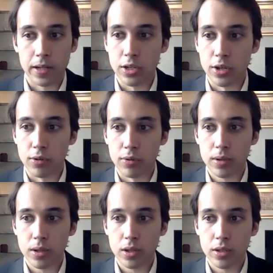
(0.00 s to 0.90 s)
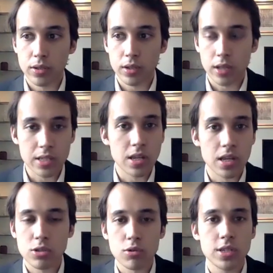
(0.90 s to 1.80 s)
you know, it's,
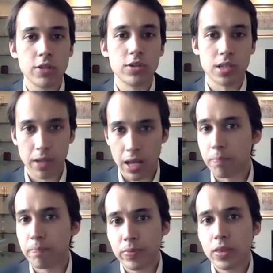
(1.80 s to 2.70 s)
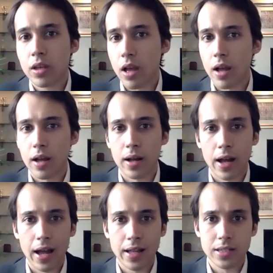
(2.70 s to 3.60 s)
it's not a zero-sum game. Uh,
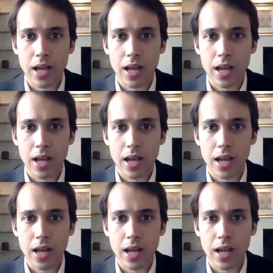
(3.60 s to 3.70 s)
and,